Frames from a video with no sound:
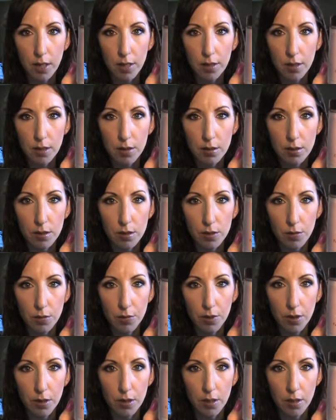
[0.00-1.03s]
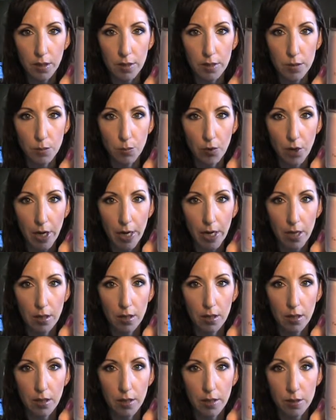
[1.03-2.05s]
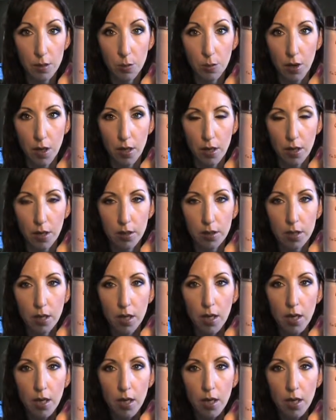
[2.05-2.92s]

I think this is a really nice brand and a nice product.